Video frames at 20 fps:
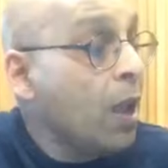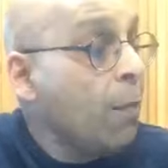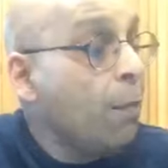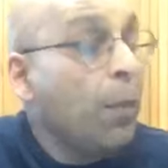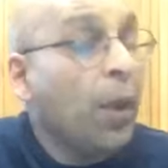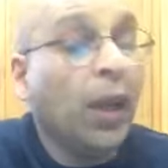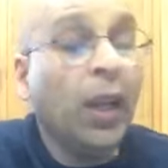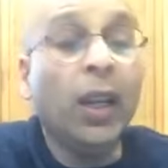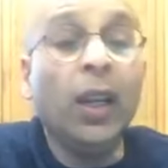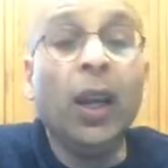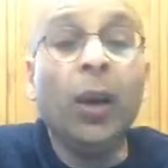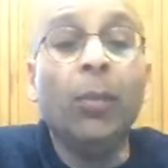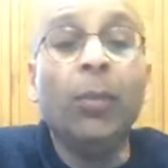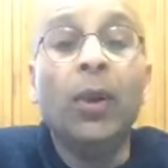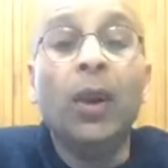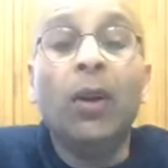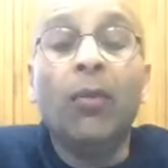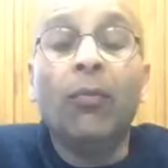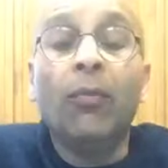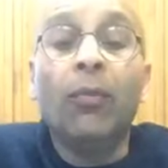Many
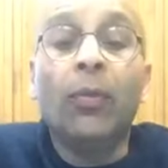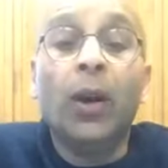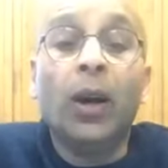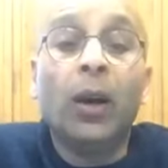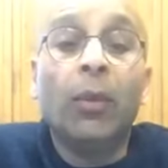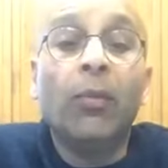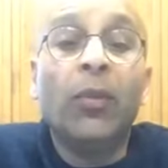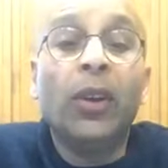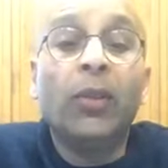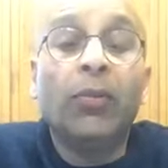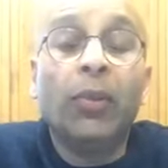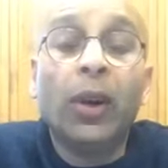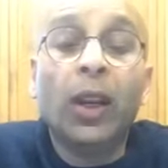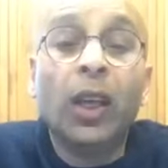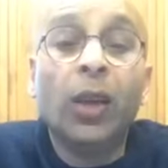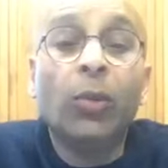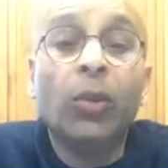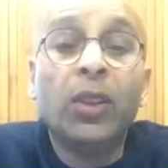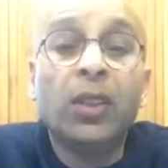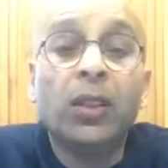times, when
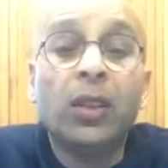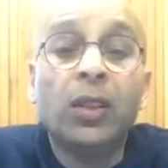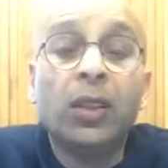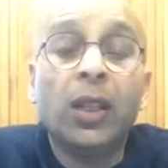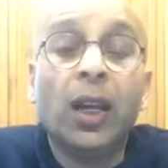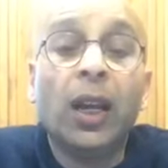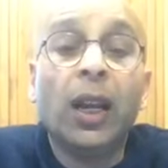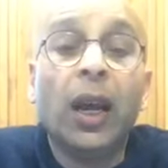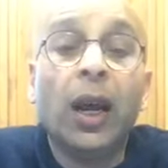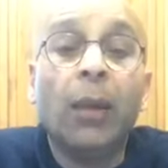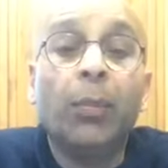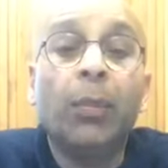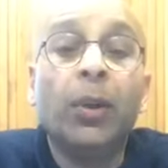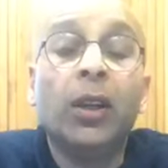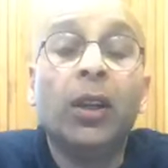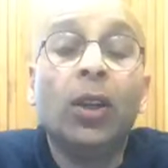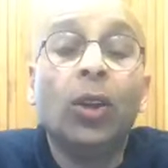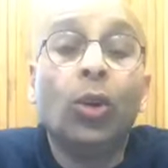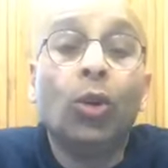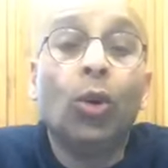forgiveness does not
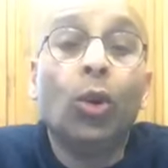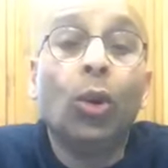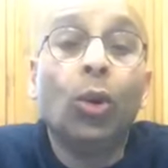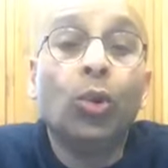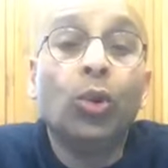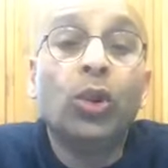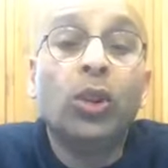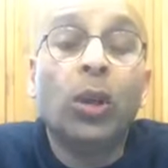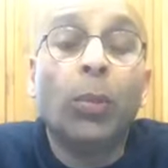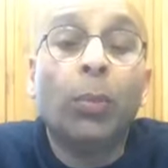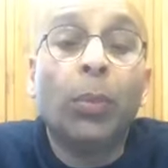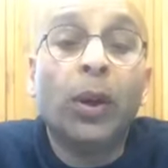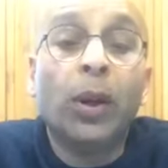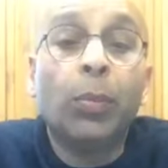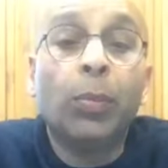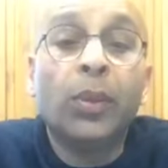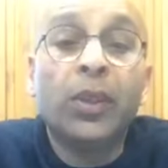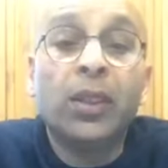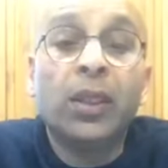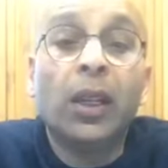happen, you lose the
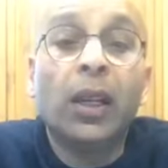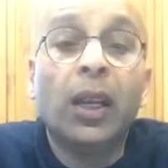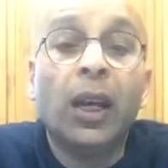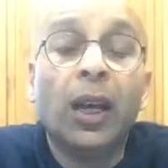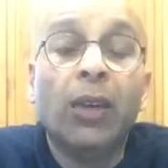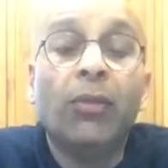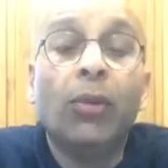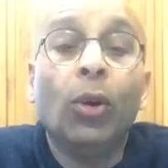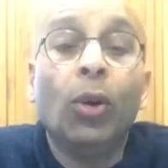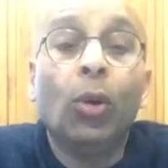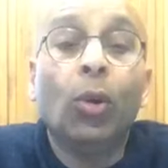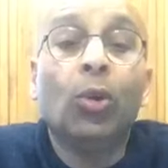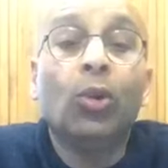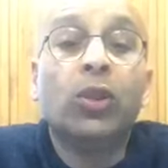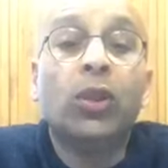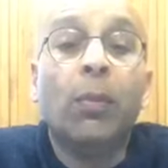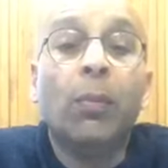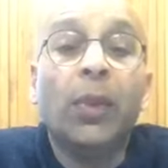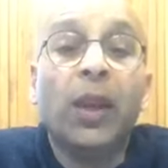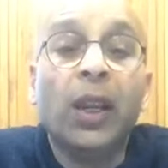purpose in life, you lose
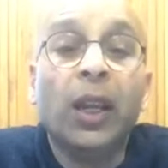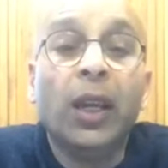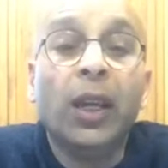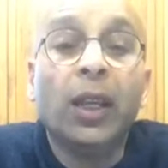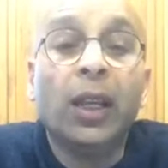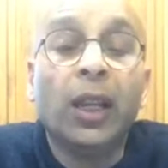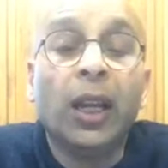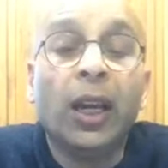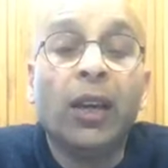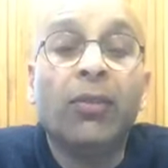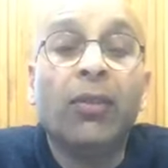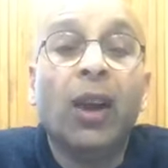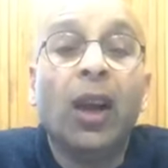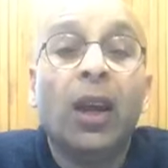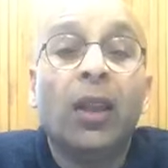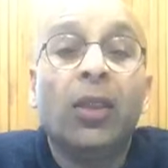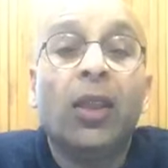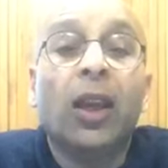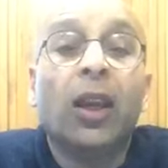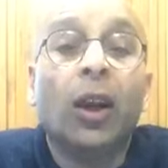the meaning in life.
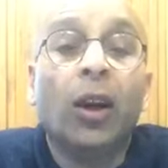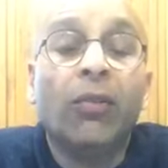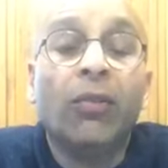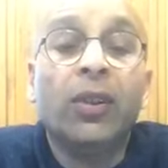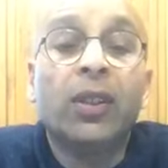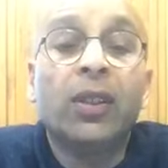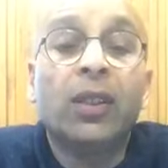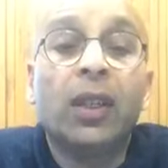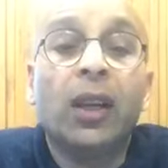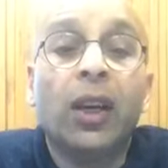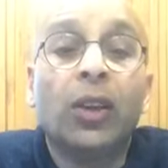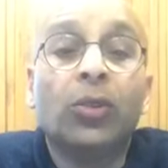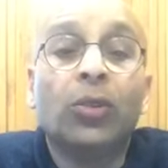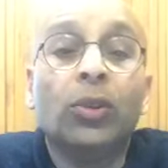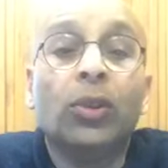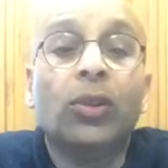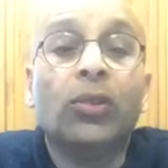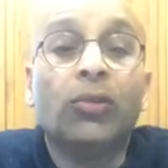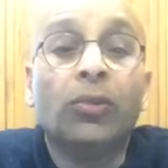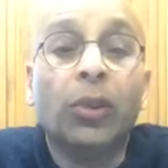That obviously
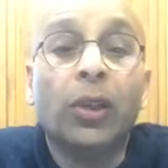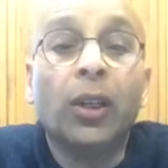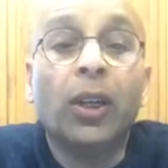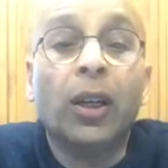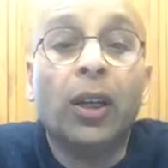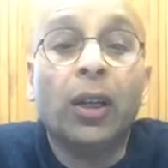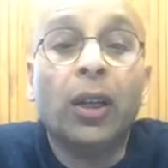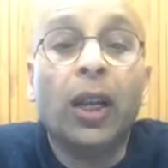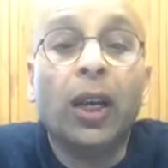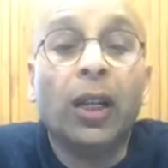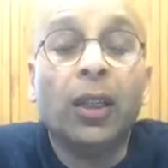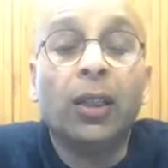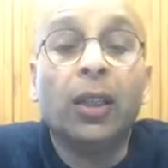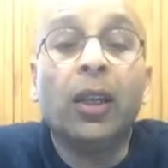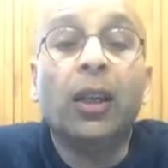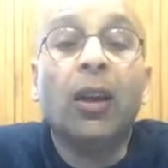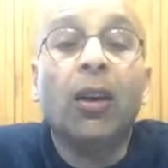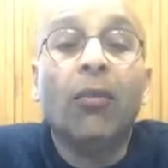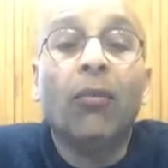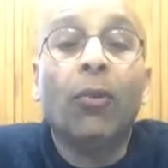actually is very
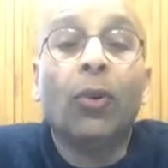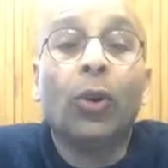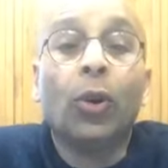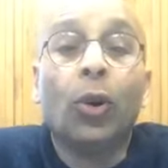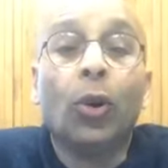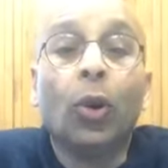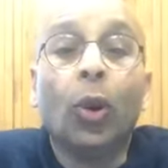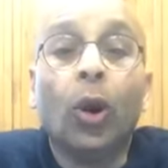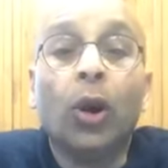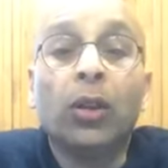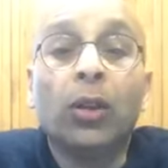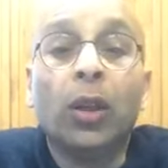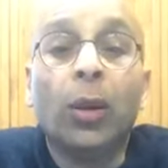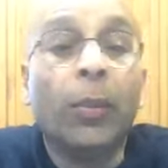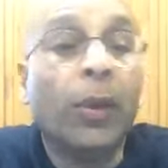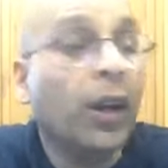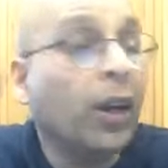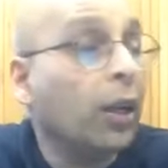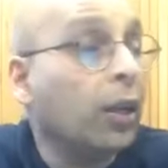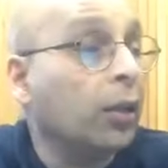unhealthy for your
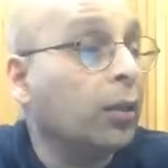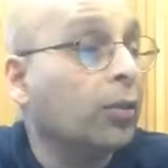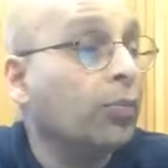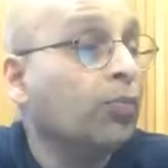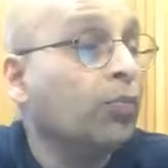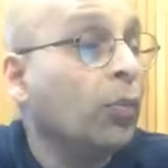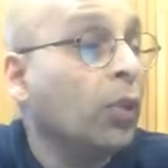long-term health.